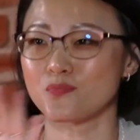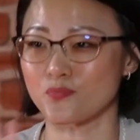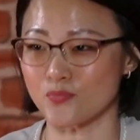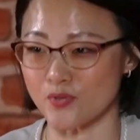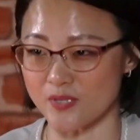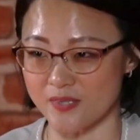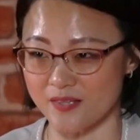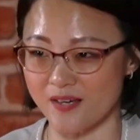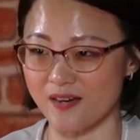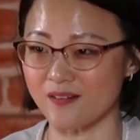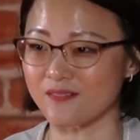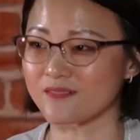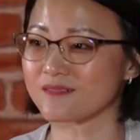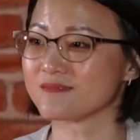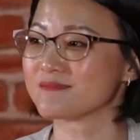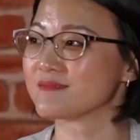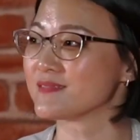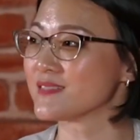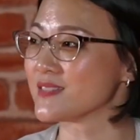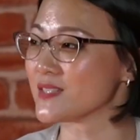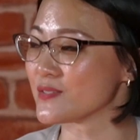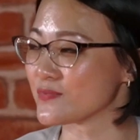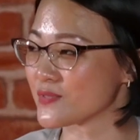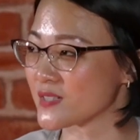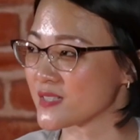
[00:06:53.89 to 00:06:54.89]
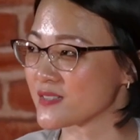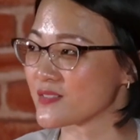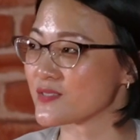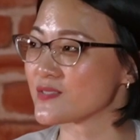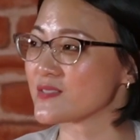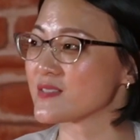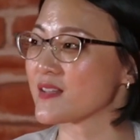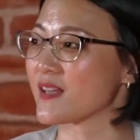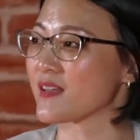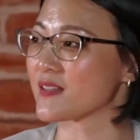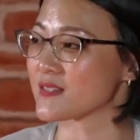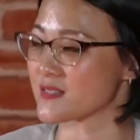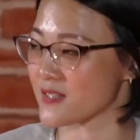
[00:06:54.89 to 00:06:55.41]
without even
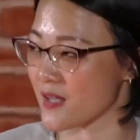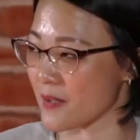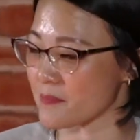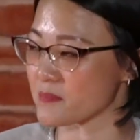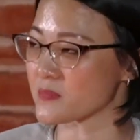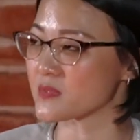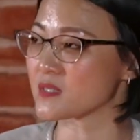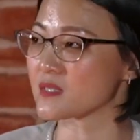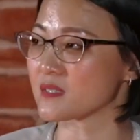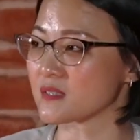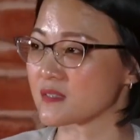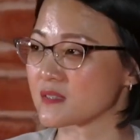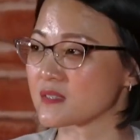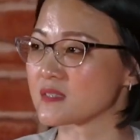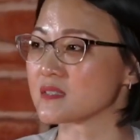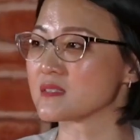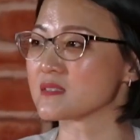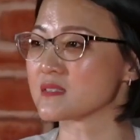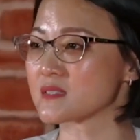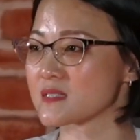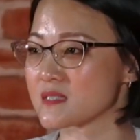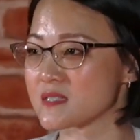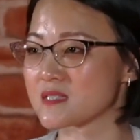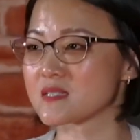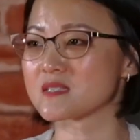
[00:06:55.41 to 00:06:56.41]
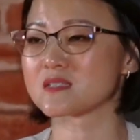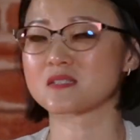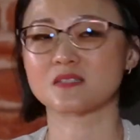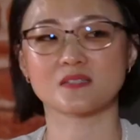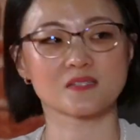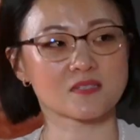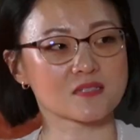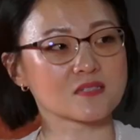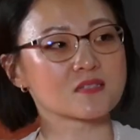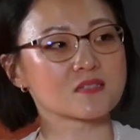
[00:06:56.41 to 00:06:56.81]
mm. attempting it.